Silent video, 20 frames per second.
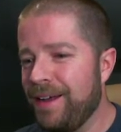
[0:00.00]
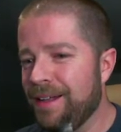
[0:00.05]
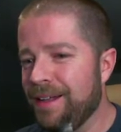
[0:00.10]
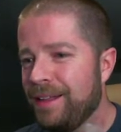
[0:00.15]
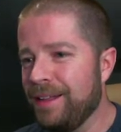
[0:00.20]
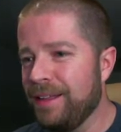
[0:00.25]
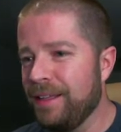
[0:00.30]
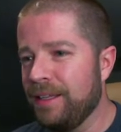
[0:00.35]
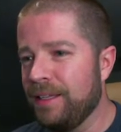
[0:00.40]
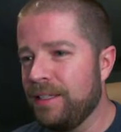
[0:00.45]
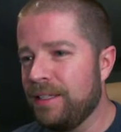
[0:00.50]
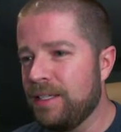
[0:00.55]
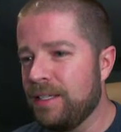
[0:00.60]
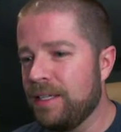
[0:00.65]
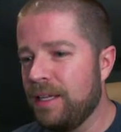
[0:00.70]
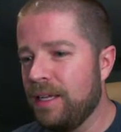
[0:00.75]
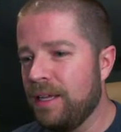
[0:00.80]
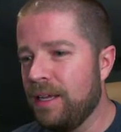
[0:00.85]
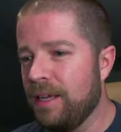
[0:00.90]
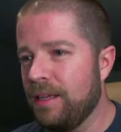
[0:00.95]
Let's
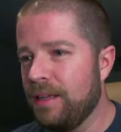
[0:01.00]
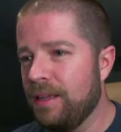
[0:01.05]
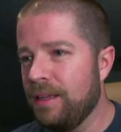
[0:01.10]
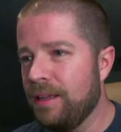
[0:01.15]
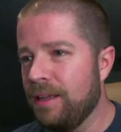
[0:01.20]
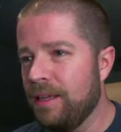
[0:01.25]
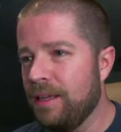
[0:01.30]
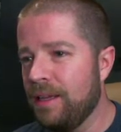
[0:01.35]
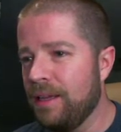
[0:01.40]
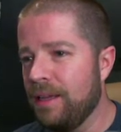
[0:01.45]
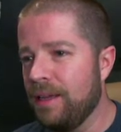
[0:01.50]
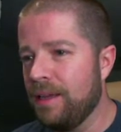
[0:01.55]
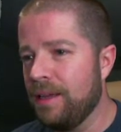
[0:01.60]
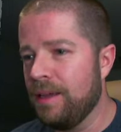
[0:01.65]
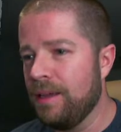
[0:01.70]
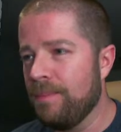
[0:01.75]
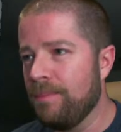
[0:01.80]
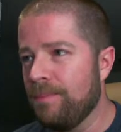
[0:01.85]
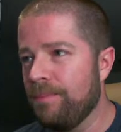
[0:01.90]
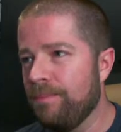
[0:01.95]
get the...
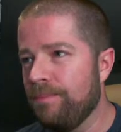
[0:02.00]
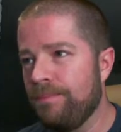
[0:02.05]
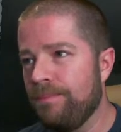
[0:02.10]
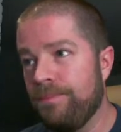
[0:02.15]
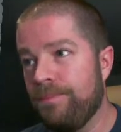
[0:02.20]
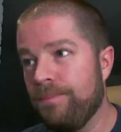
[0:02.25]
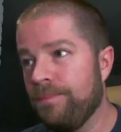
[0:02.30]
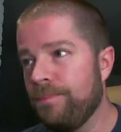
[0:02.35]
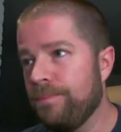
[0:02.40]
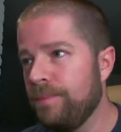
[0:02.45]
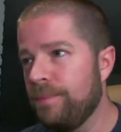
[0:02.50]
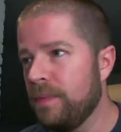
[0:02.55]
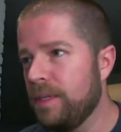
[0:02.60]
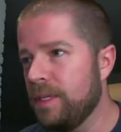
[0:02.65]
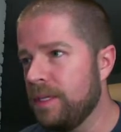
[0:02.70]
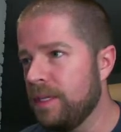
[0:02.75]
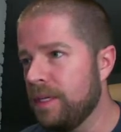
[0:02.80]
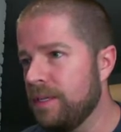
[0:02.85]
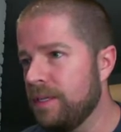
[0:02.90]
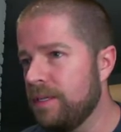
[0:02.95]
Yeah,
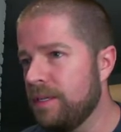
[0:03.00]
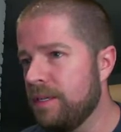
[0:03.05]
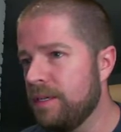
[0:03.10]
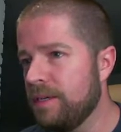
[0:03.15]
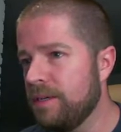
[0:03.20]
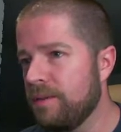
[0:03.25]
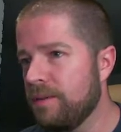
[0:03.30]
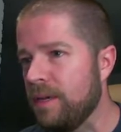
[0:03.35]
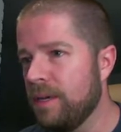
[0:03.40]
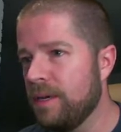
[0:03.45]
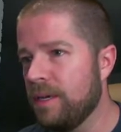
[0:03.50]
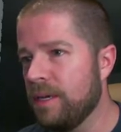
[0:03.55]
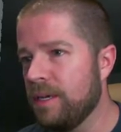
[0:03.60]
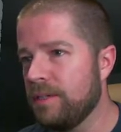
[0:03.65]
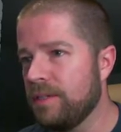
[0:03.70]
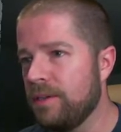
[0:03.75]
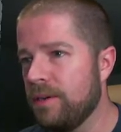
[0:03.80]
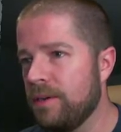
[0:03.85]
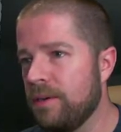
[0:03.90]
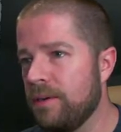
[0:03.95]
he's going to do that next
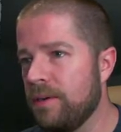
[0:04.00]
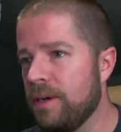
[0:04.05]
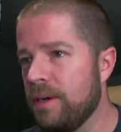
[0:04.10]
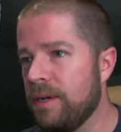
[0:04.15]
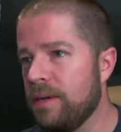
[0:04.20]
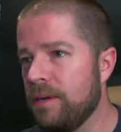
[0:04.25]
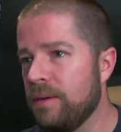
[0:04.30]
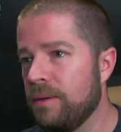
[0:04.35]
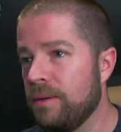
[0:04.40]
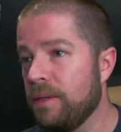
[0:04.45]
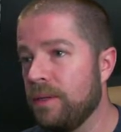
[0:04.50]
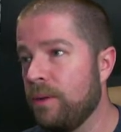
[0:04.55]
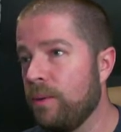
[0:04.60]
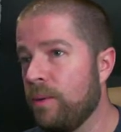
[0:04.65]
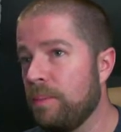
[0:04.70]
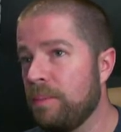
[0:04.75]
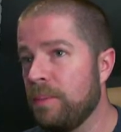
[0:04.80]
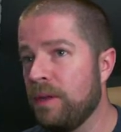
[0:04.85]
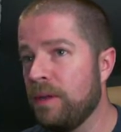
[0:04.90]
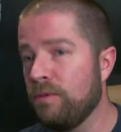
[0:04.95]
turn, right? Oh, Equip
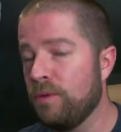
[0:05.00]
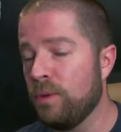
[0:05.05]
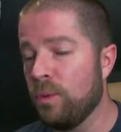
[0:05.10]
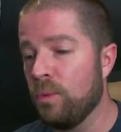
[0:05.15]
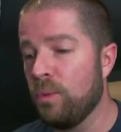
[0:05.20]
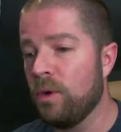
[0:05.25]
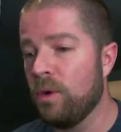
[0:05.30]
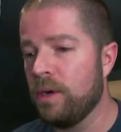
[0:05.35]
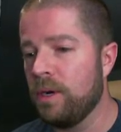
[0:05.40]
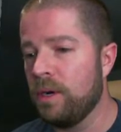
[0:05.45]
Knight for 1.